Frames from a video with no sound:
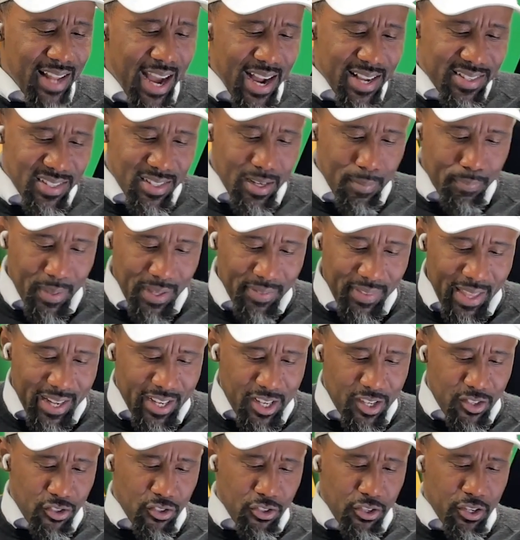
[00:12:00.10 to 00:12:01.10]
not something that
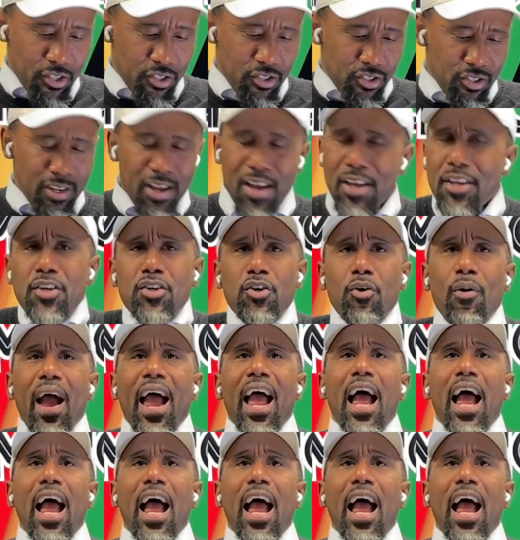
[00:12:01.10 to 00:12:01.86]
is just you know